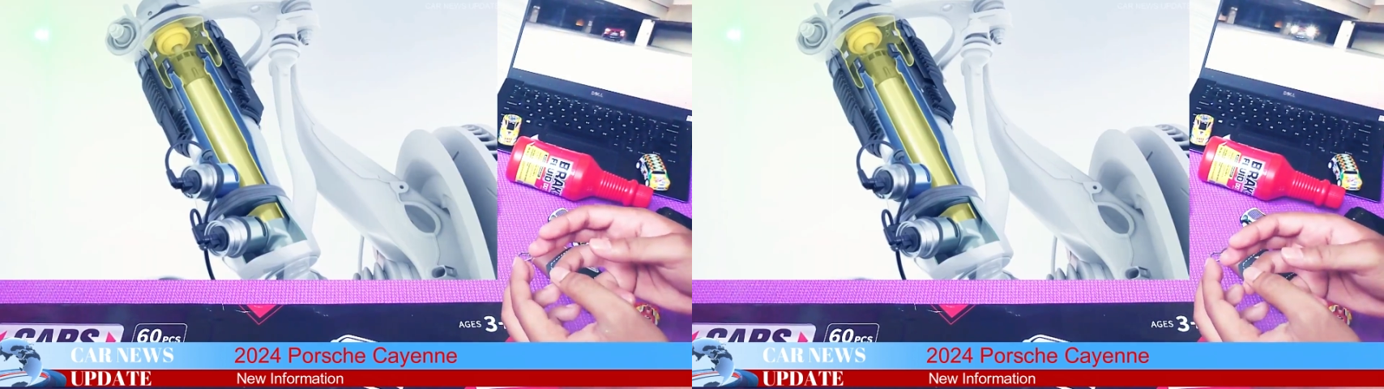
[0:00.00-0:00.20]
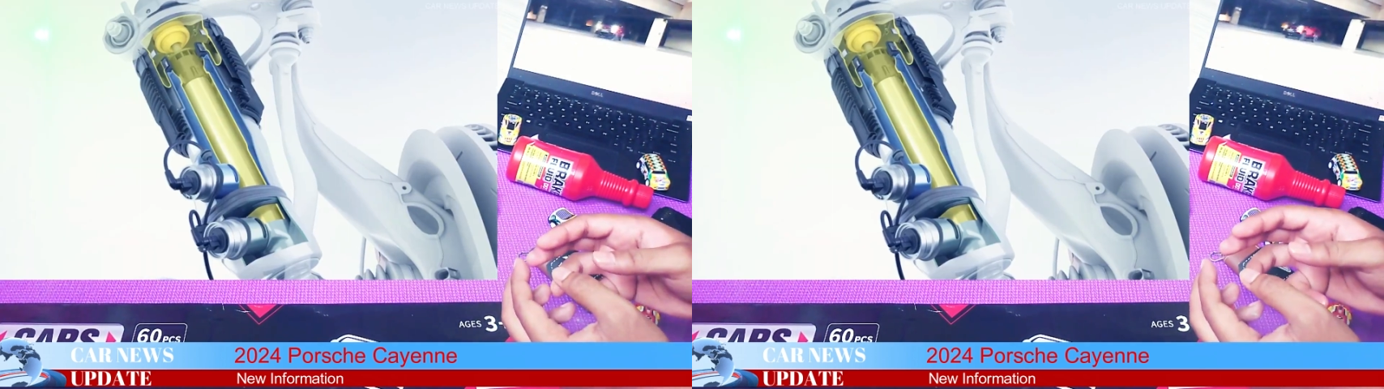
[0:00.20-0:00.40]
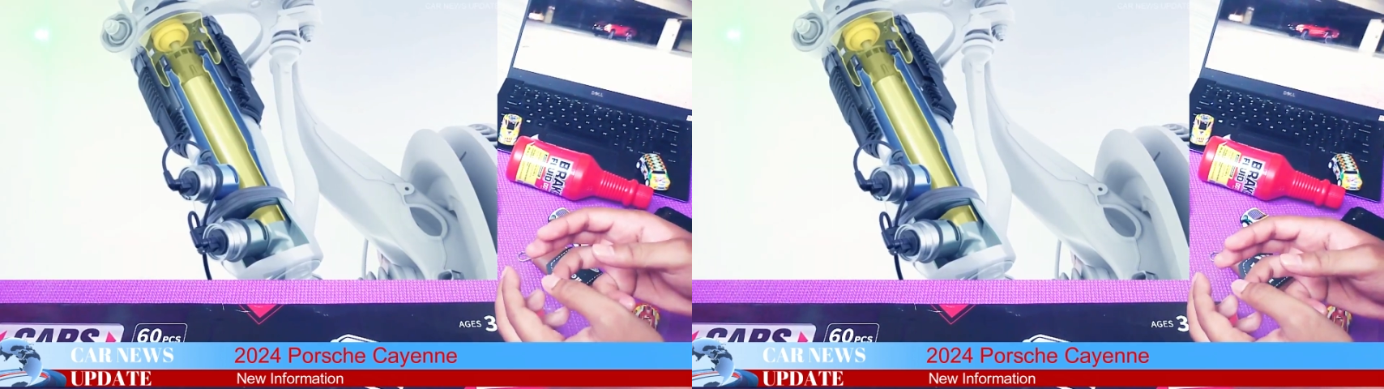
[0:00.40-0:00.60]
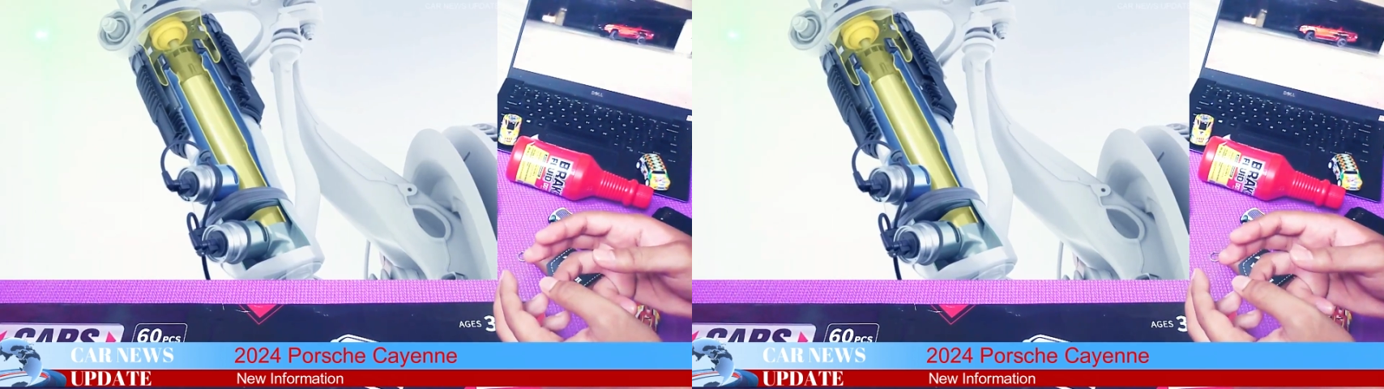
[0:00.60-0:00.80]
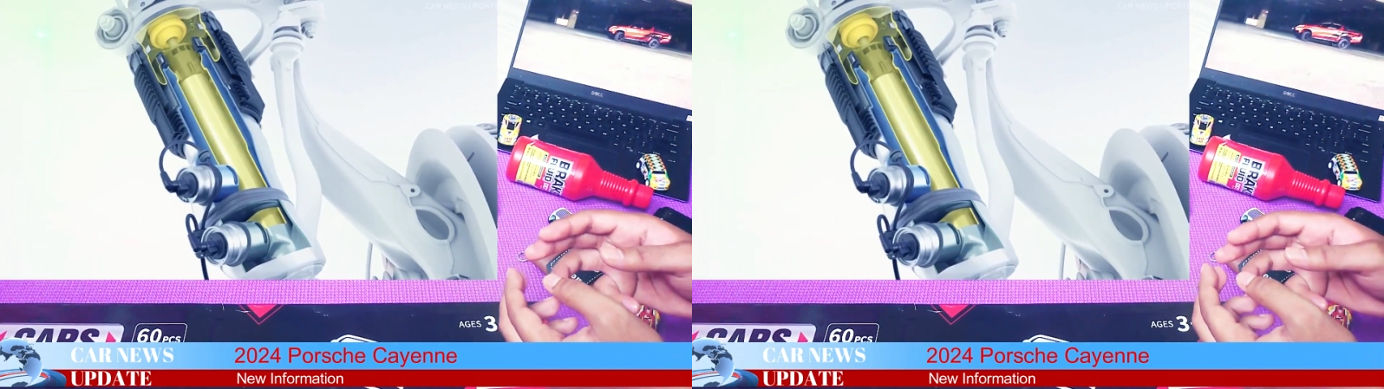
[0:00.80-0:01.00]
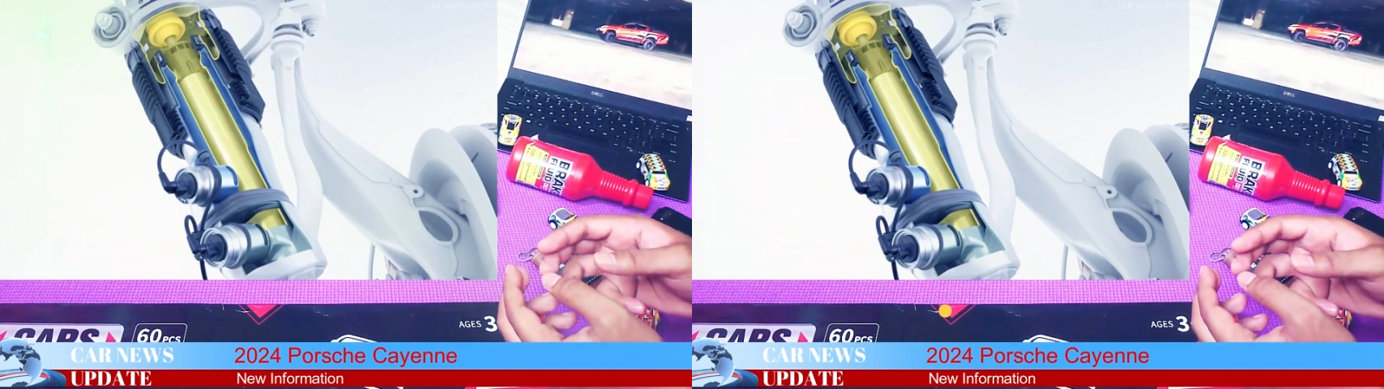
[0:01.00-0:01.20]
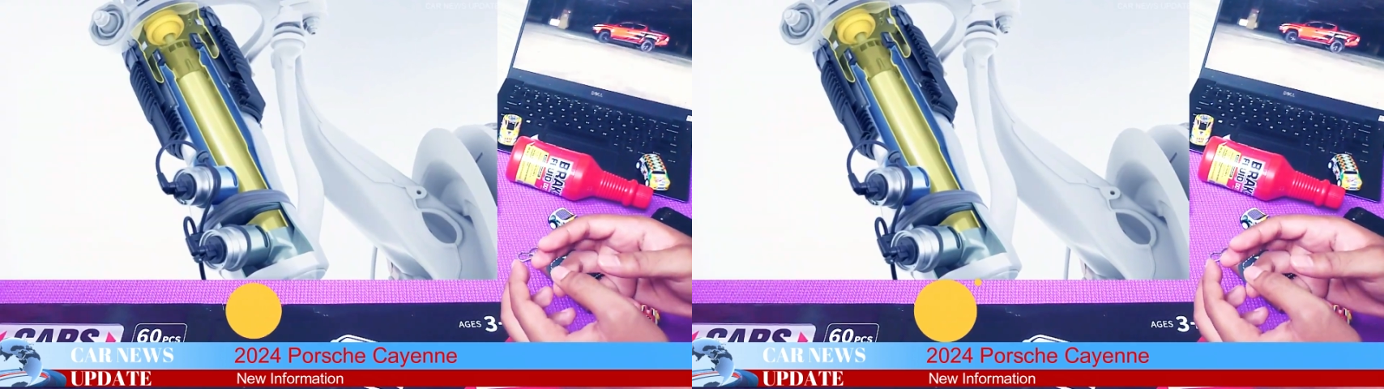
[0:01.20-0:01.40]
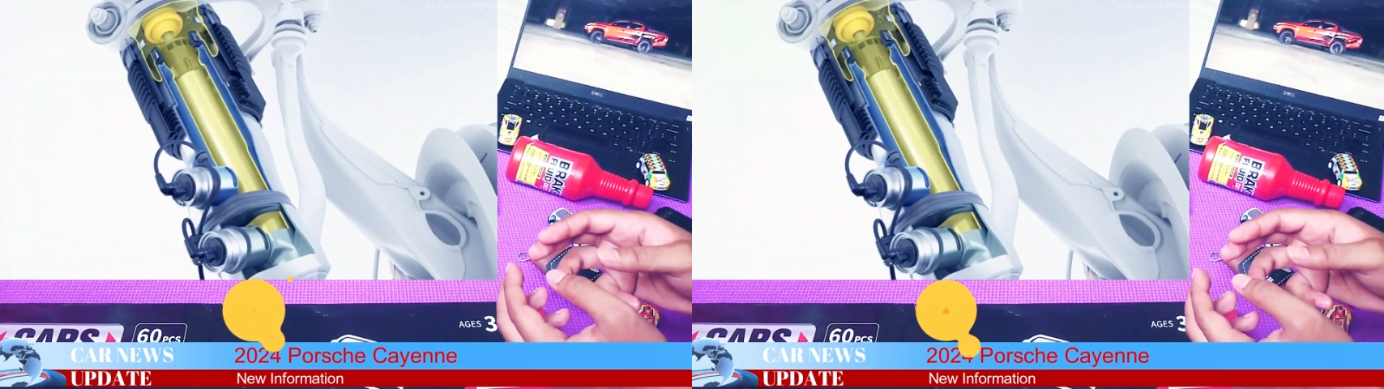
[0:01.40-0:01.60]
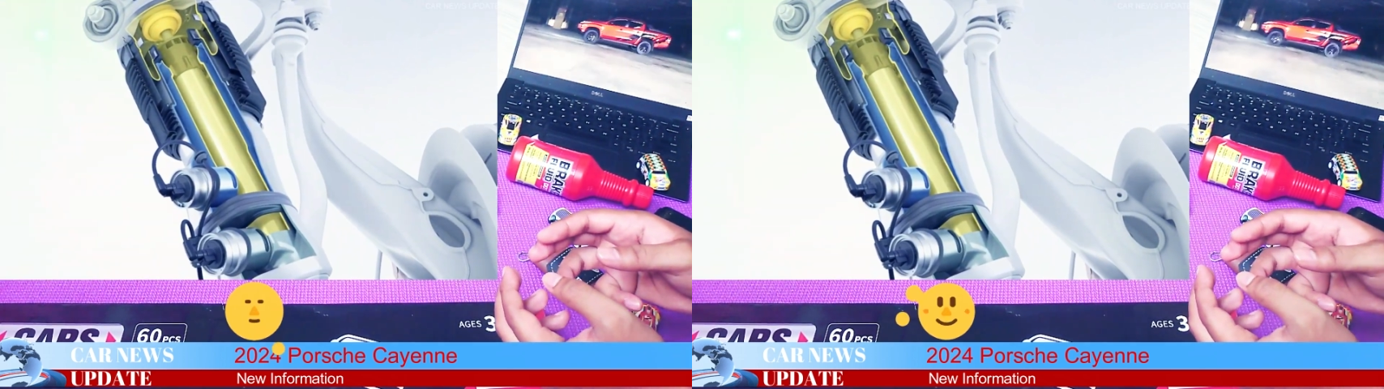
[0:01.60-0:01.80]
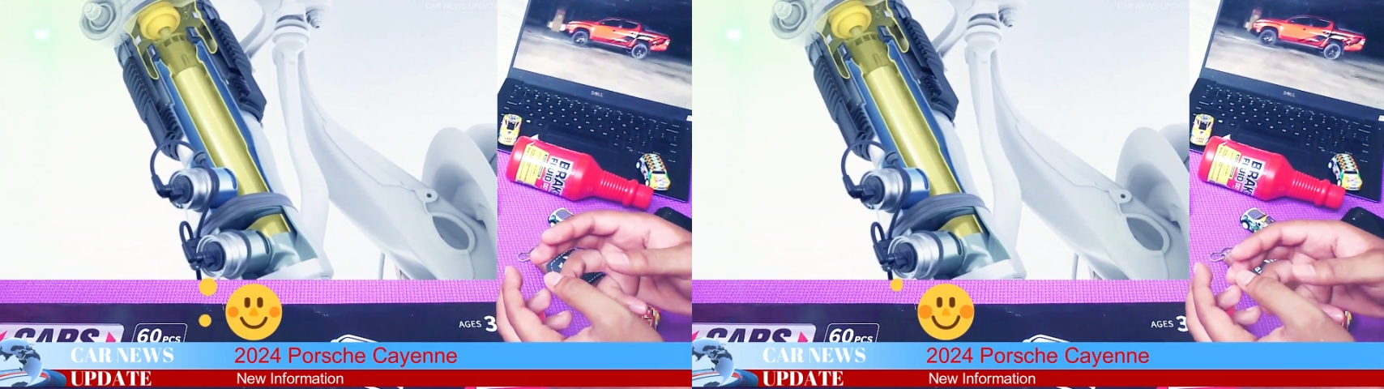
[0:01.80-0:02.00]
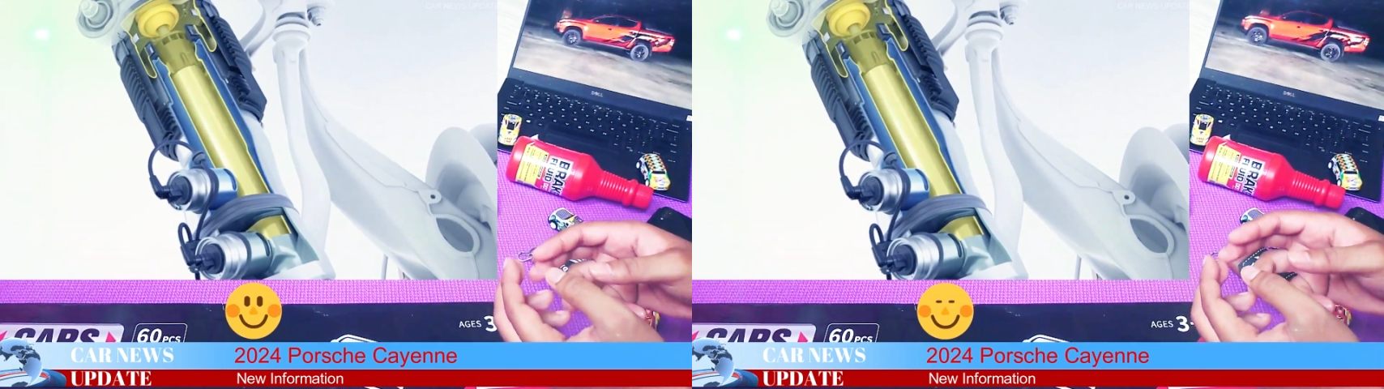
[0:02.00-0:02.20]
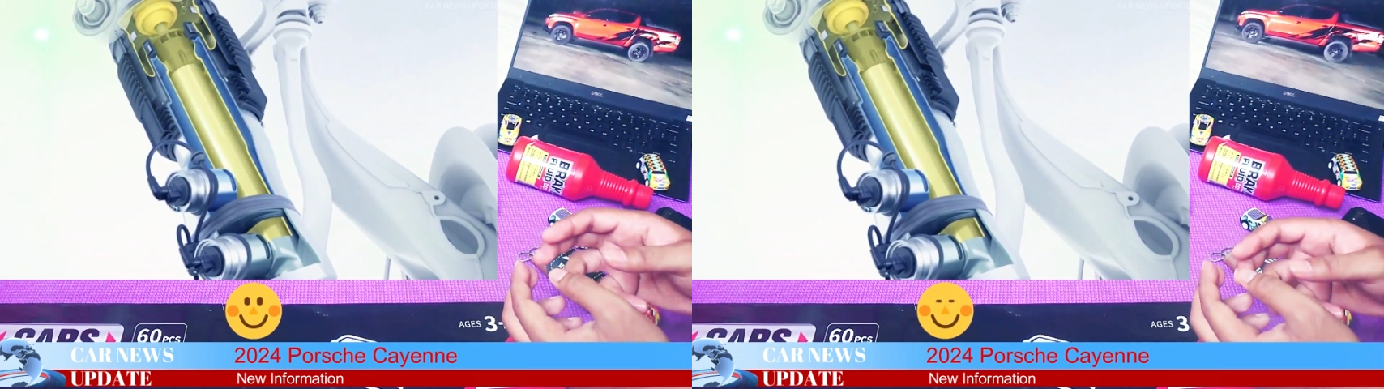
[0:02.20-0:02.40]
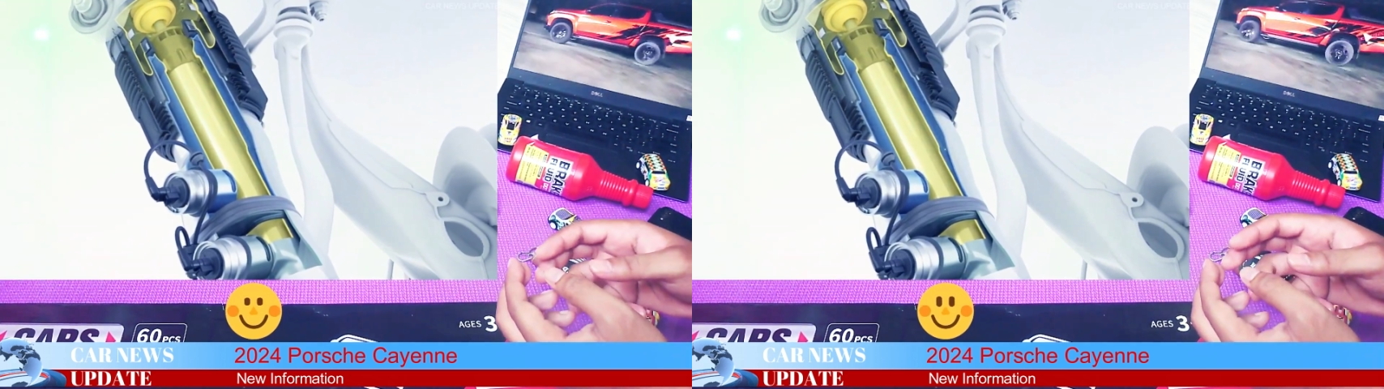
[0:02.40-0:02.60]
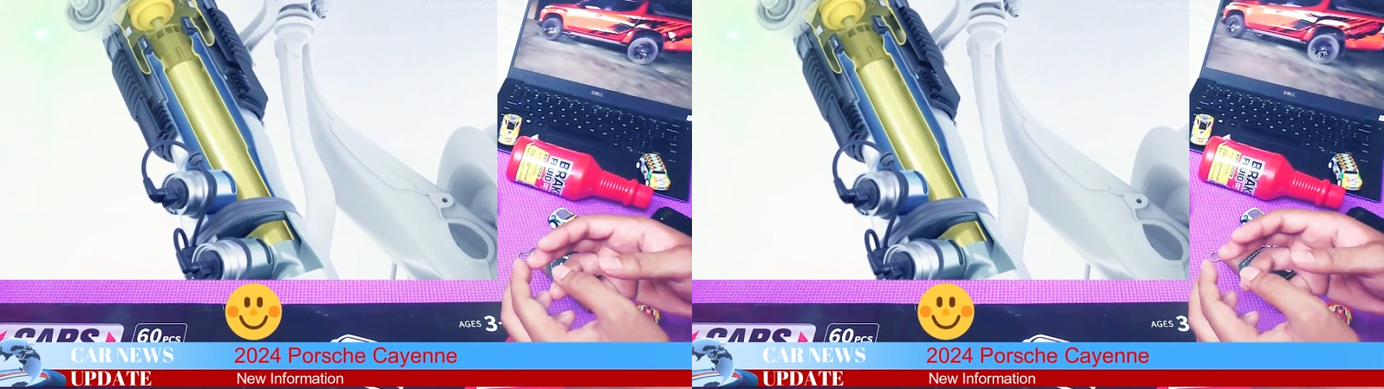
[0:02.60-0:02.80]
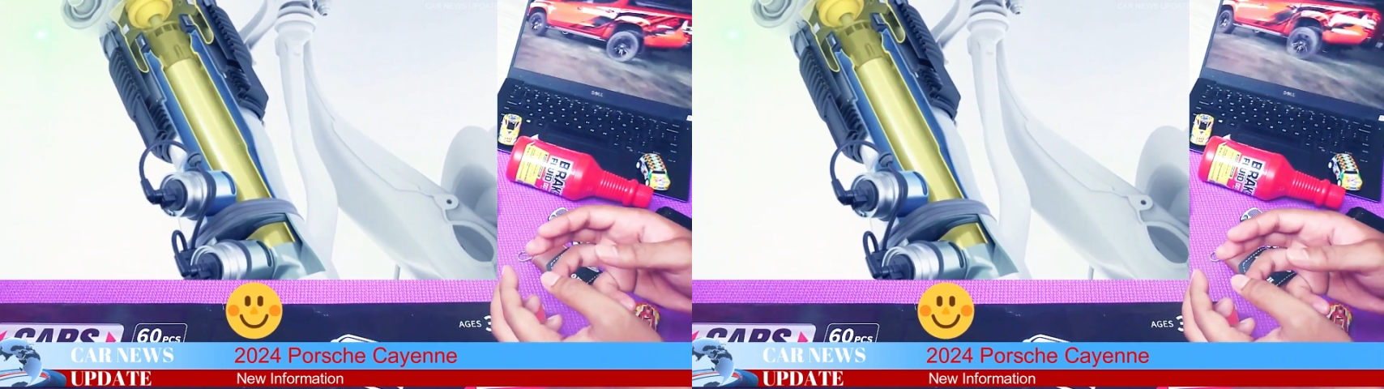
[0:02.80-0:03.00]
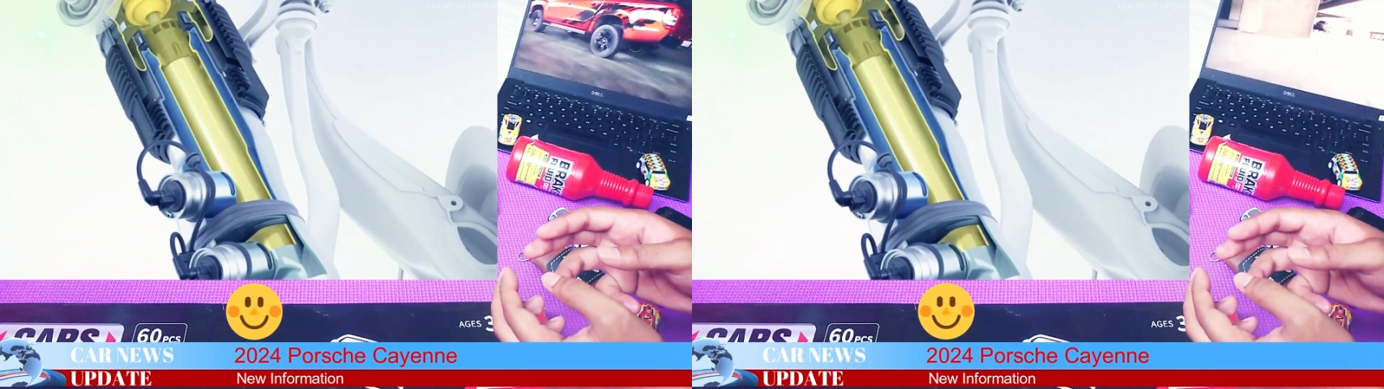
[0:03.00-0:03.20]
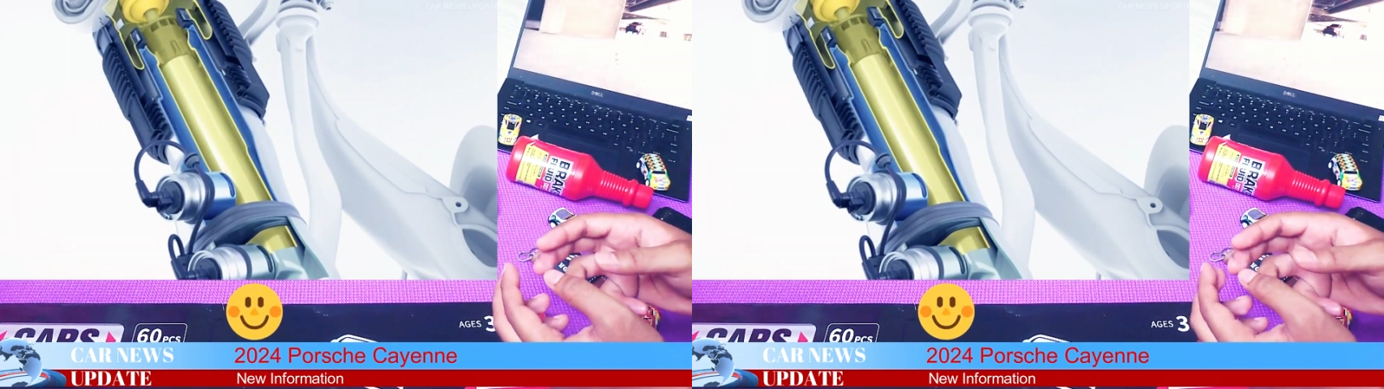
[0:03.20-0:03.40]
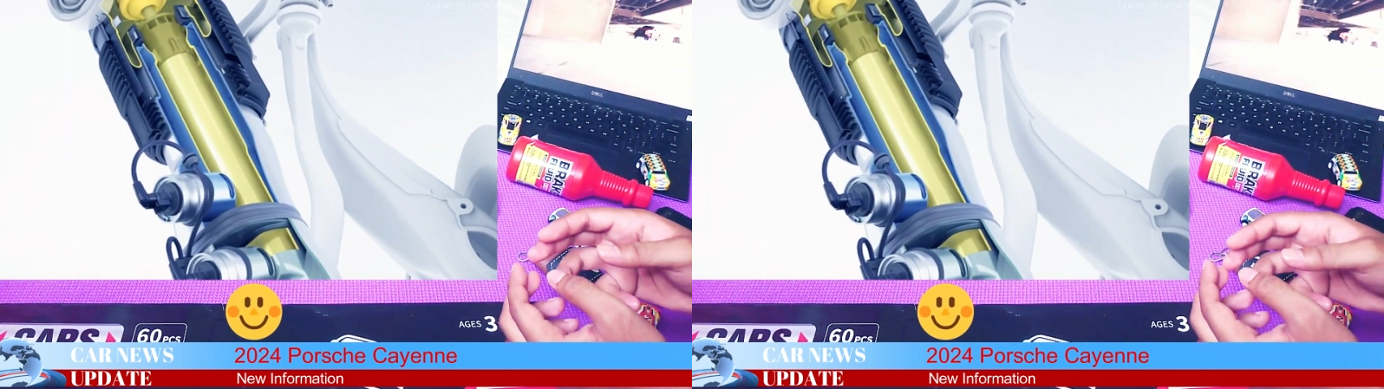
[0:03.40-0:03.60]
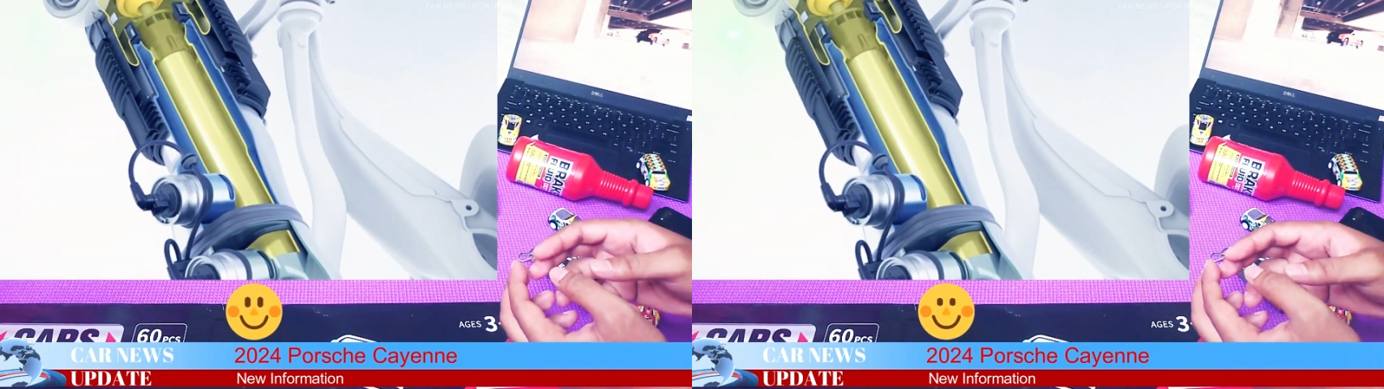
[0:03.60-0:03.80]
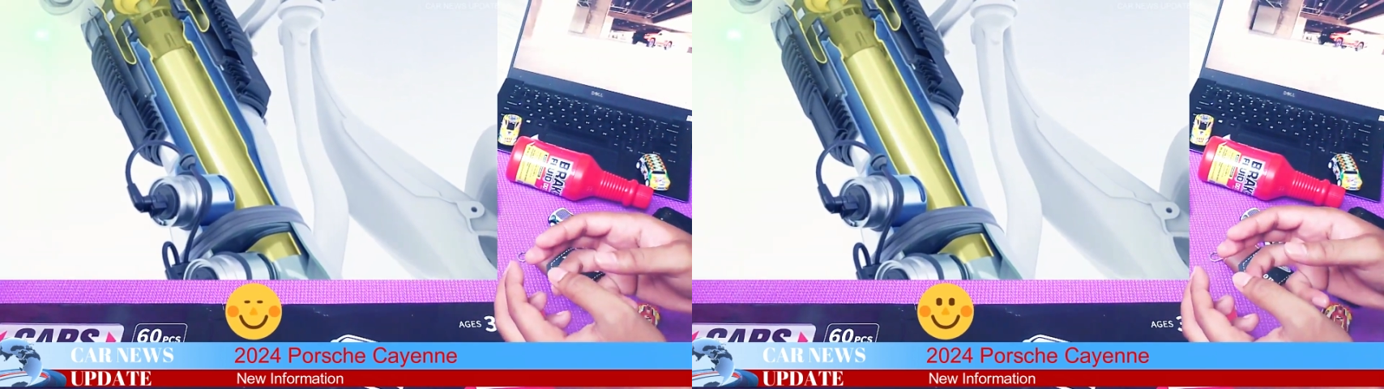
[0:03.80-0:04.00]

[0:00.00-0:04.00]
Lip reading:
(no speaker visible)